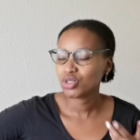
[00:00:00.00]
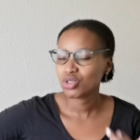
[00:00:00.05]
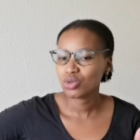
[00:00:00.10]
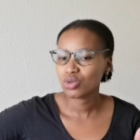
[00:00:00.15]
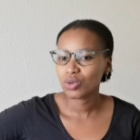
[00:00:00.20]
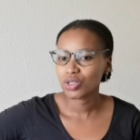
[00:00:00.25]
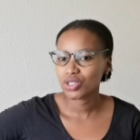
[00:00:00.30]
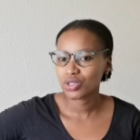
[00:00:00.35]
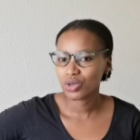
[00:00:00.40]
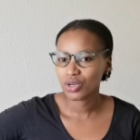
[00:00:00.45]
I'm
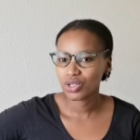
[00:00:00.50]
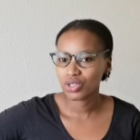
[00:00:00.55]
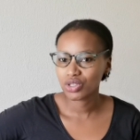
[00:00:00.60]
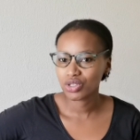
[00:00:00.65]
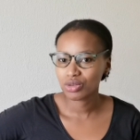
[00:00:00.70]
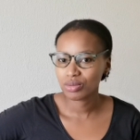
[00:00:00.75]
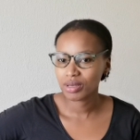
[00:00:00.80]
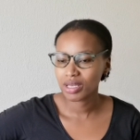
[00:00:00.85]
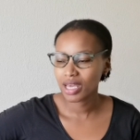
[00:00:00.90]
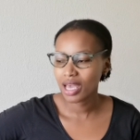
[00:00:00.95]
not sure what's
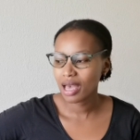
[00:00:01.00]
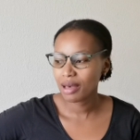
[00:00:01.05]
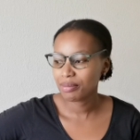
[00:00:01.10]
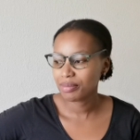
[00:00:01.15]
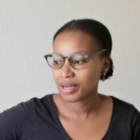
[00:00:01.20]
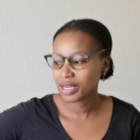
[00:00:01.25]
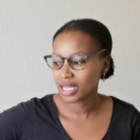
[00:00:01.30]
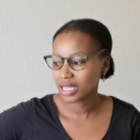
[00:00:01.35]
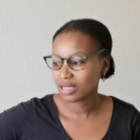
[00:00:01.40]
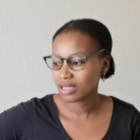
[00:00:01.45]
going to
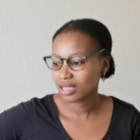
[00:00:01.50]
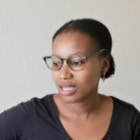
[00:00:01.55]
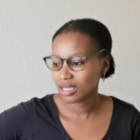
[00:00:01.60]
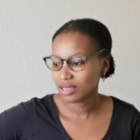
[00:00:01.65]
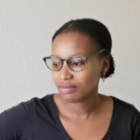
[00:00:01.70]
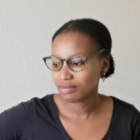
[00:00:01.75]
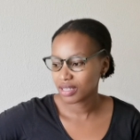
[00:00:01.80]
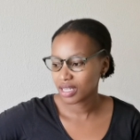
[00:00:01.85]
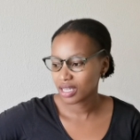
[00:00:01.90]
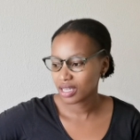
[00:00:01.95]
be happening
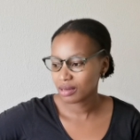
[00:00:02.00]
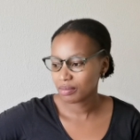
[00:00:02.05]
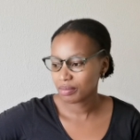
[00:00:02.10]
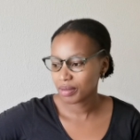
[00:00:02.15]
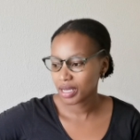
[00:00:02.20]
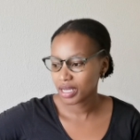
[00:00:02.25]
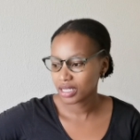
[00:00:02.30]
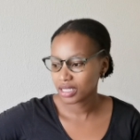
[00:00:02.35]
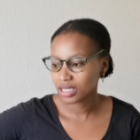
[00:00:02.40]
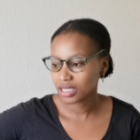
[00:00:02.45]
in the
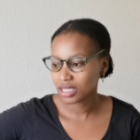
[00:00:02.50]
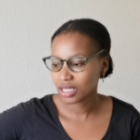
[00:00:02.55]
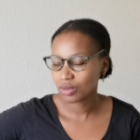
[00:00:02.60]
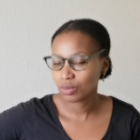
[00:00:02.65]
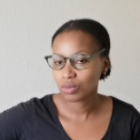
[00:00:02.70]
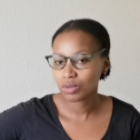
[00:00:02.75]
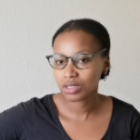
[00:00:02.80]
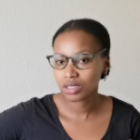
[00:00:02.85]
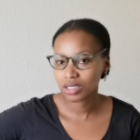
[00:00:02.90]
evening, but